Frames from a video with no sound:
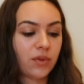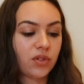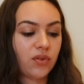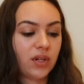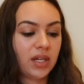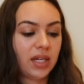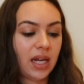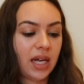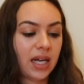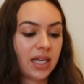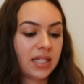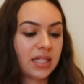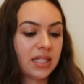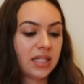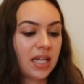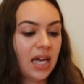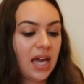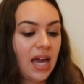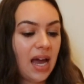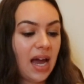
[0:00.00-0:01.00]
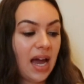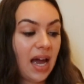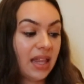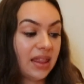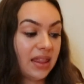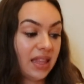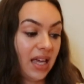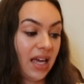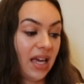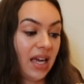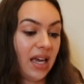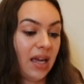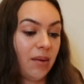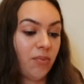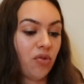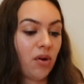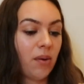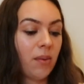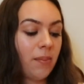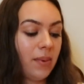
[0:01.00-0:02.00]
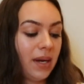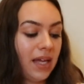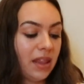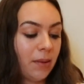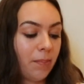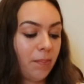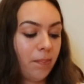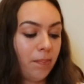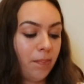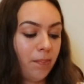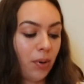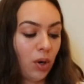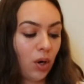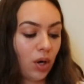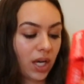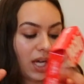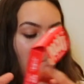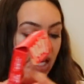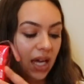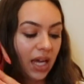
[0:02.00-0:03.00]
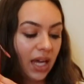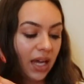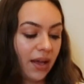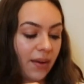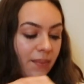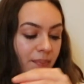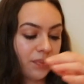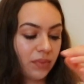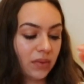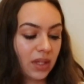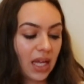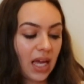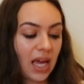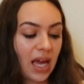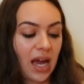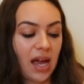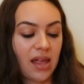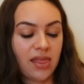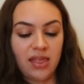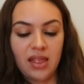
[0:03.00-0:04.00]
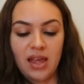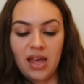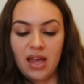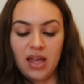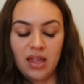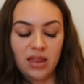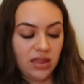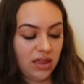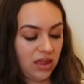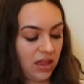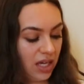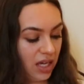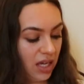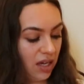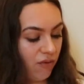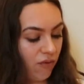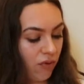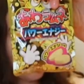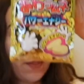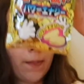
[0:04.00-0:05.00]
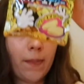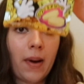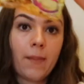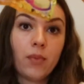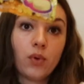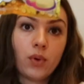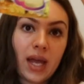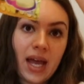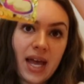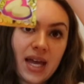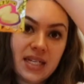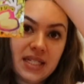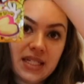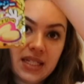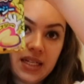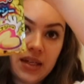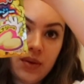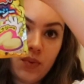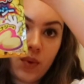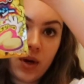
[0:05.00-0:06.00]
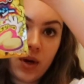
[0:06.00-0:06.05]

one's really nice. and then probably the Pocky, and then the bubble candy